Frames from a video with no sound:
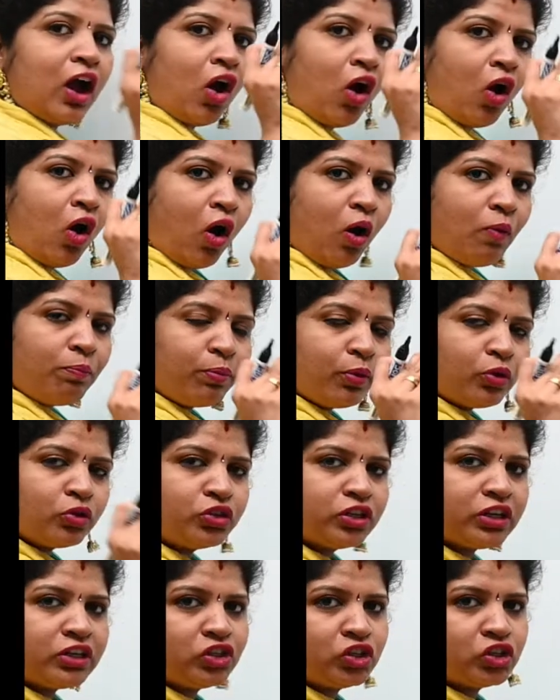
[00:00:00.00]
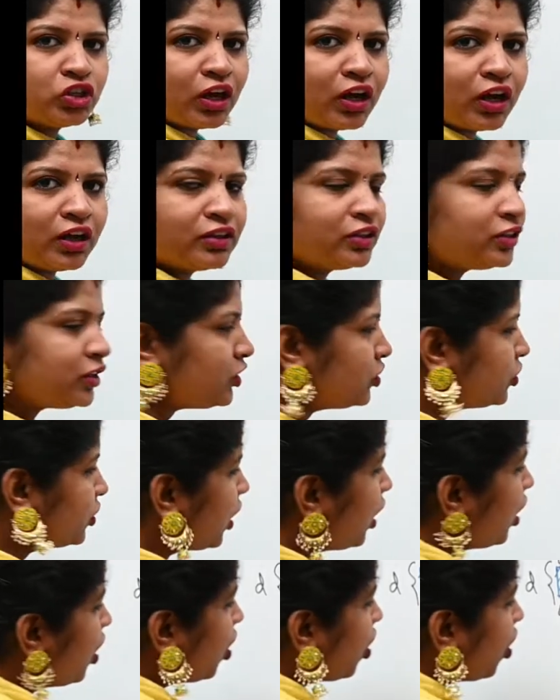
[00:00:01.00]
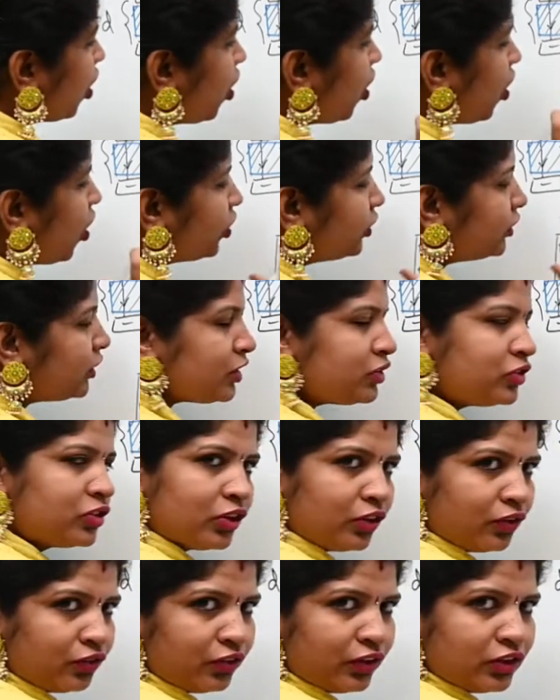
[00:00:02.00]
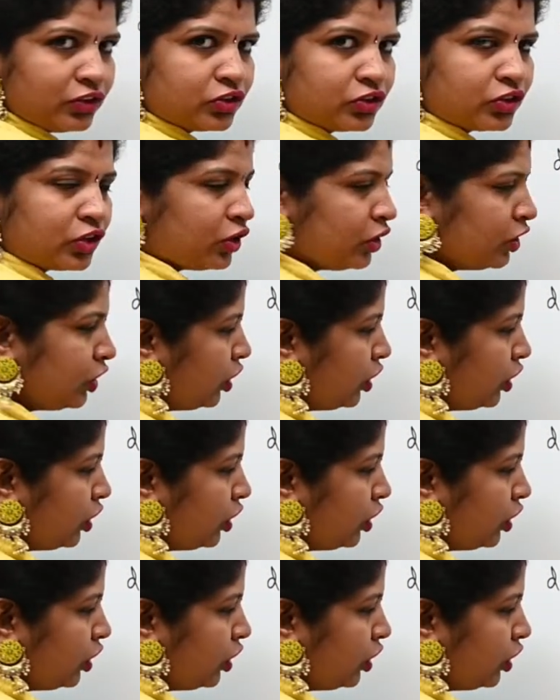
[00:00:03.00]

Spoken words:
opposite charges on the surface.